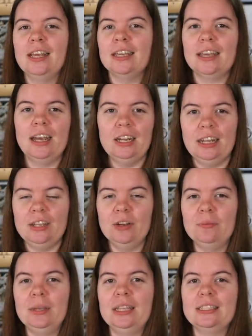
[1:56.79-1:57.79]
cutting your
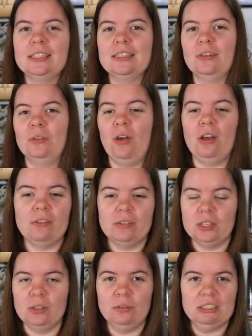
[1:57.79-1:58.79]
meats so all you have
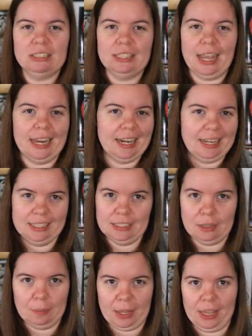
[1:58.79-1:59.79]
to do is slide it into
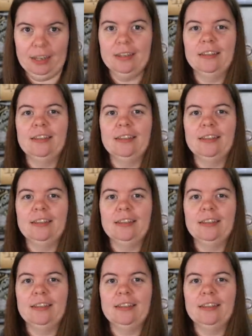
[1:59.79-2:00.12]
the pan.